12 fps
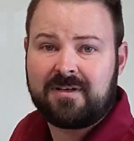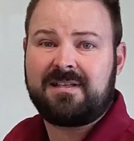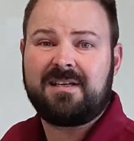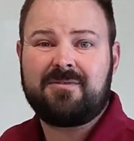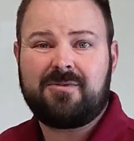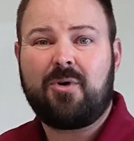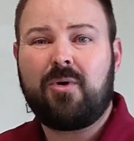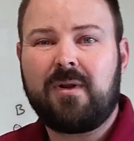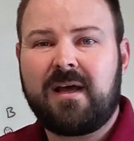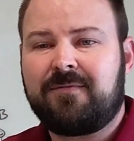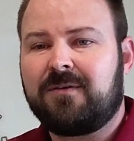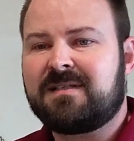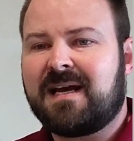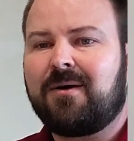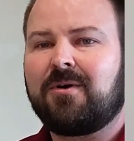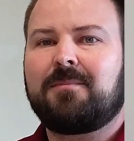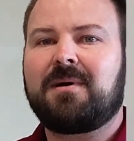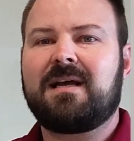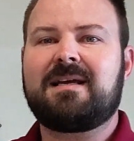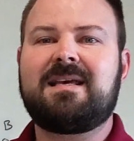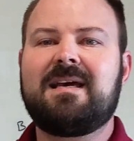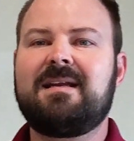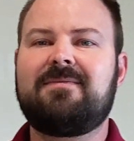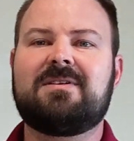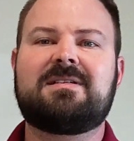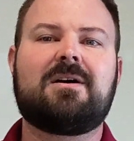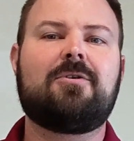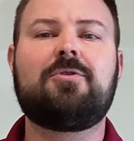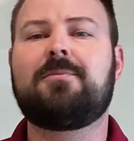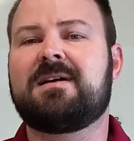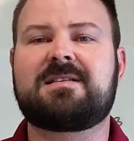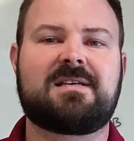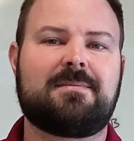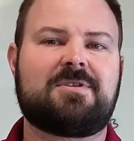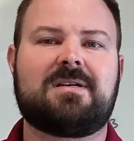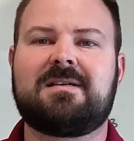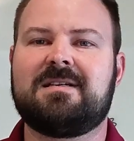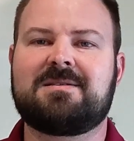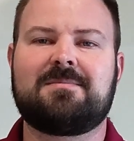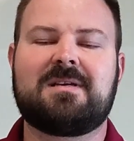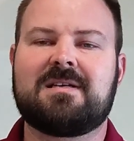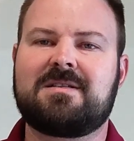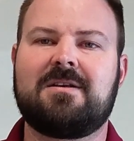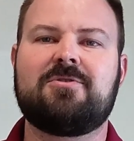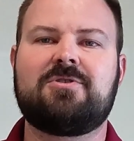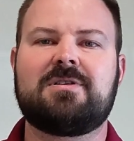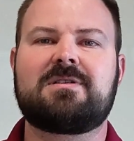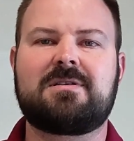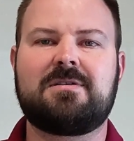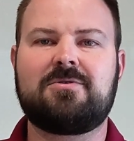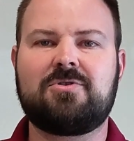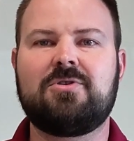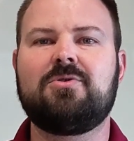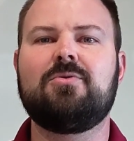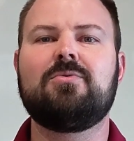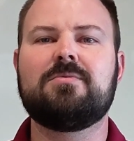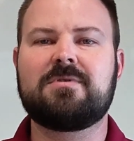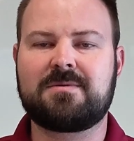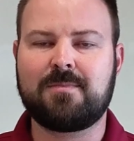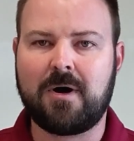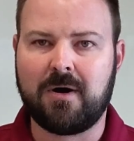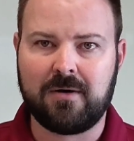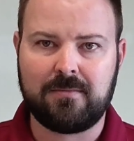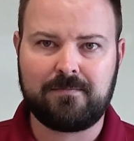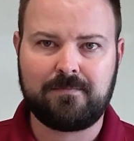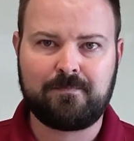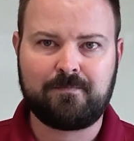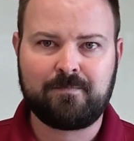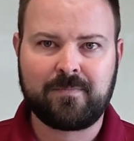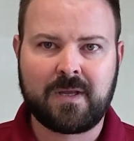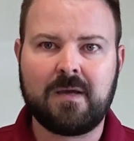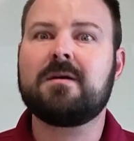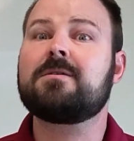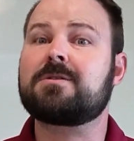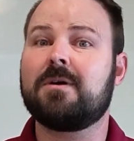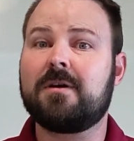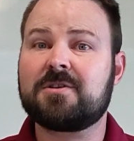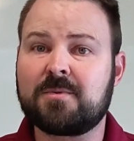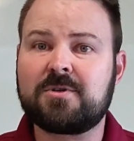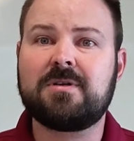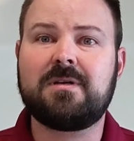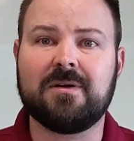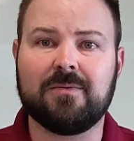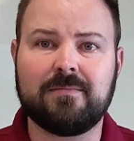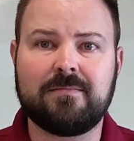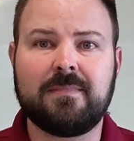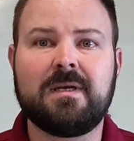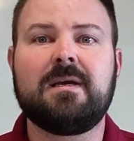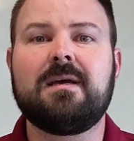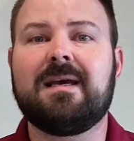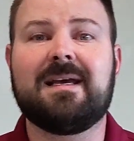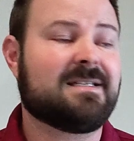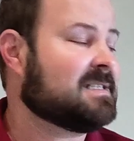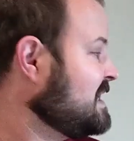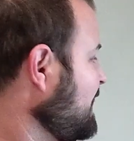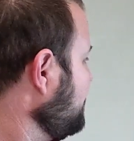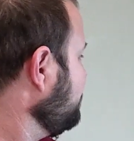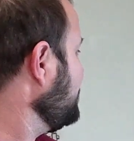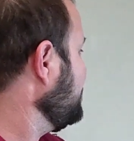get the whole Eiffel Tower, but I can't even tell who my subject is because they're just too small. So here's what you do. Instead of